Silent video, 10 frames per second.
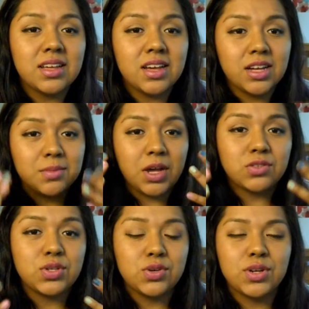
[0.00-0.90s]
how
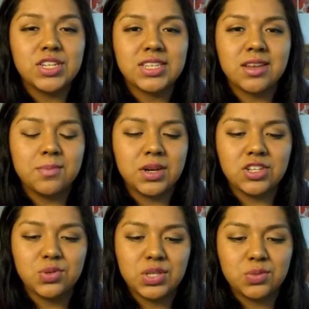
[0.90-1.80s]
to know your skin, but
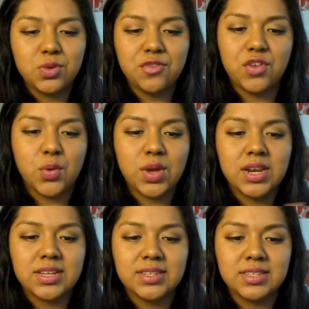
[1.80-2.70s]
she was
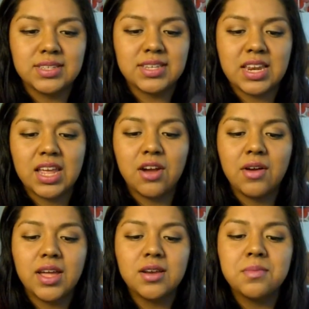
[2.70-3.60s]
reviewing a skincare
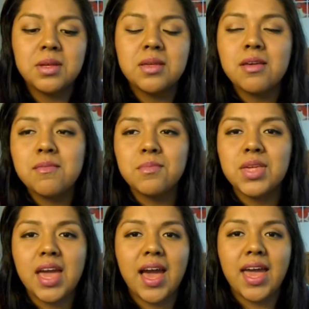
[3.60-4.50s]
item. But
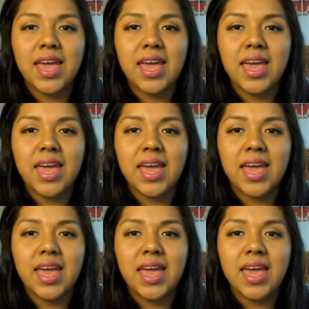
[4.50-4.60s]
yeah,